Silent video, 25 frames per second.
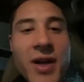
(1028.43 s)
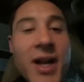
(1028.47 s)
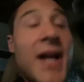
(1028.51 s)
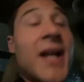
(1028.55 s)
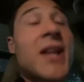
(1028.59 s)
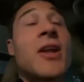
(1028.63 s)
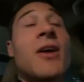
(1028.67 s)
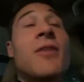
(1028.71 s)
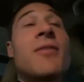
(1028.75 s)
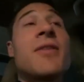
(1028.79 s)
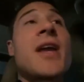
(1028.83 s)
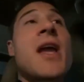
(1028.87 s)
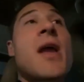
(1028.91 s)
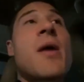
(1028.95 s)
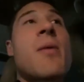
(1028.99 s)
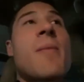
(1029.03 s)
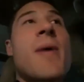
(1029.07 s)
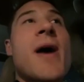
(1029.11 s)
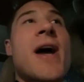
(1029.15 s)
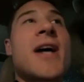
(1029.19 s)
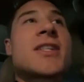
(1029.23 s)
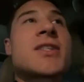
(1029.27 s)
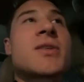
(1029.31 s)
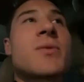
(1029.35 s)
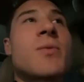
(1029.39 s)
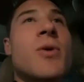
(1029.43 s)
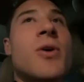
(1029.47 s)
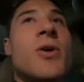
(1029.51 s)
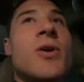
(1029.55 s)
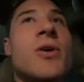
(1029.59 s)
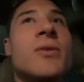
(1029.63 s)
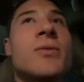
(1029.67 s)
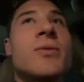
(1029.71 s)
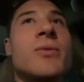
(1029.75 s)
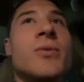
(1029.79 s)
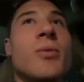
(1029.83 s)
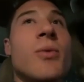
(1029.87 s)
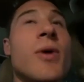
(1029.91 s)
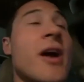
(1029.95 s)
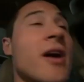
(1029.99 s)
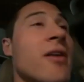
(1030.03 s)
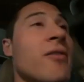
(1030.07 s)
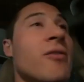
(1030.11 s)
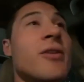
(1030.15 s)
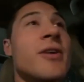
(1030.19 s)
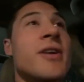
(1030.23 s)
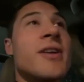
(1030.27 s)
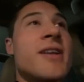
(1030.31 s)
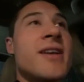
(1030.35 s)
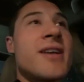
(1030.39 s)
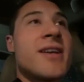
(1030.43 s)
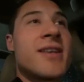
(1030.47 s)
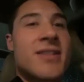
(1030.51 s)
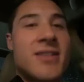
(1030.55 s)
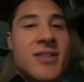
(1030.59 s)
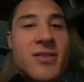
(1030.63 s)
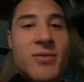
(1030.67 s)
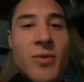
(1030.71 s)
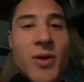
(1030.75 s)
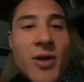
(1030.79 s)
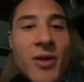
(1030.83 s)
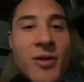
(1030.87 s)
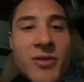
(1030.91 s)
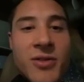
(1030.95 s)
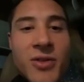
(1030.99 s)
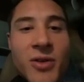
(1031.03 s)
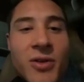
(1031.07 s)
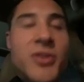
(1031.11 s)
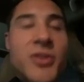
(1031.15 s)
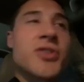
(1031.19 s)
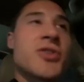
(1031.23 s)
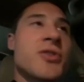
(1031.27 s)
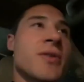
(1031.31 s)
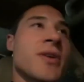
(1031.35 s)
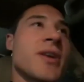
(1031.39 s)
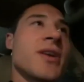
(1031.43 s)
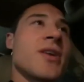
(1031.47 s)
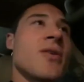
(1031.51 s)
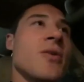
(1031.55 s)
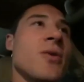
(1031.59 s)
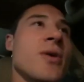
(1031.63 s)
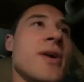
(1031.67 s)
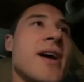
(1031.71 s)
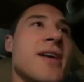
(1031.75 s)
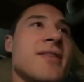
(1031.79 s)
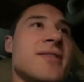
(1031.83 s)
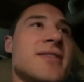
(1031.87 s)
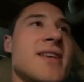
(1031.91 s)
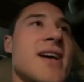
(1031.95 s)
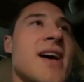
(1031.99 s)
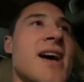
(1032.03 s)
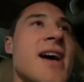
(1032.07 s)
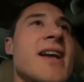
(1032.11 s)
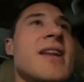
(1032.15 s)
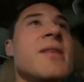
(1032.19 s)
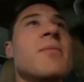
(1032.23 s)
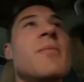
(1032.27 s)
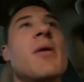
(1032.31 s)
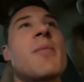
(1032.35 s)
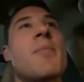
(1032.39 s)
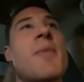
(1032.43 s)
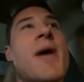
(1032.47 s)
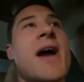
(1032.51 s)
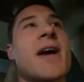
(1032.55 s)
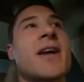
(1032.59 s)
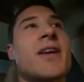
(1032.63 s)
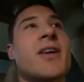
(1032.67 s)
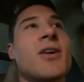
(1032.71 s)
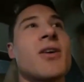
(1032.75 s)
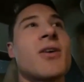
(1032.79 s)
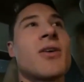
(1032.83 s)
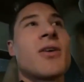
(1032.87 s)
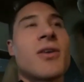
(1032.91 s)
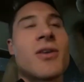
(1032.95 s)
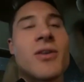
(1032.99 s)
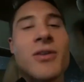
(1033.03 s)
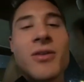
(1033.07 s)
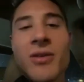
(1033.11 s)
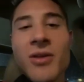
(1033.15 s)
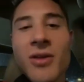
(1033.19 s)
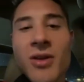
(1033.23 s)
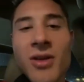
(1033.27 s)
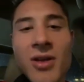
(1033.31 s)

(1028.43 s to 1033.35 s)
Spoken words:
I love the game of basketball, wherever it is, whether it's on a street court outside in my backyard,